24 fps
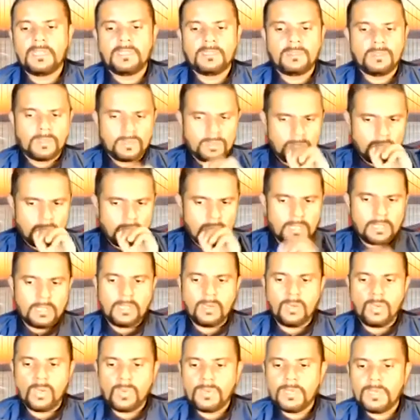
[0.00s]
sadhana
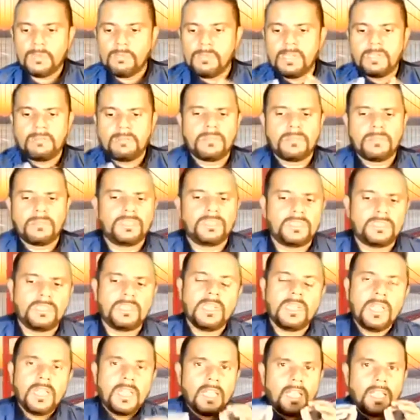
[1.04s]
lower the blood pressure
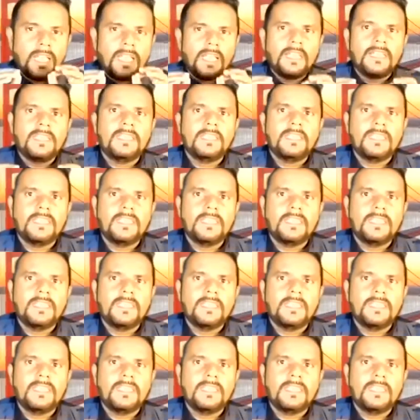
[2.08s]
and